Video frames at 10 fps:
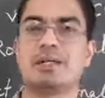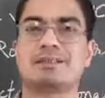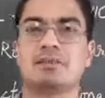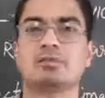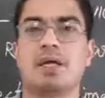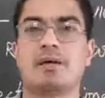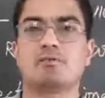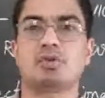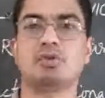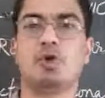and
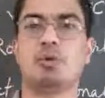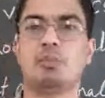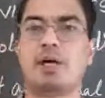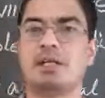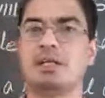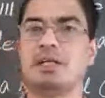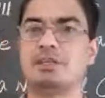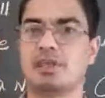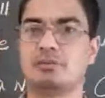sometimes no party is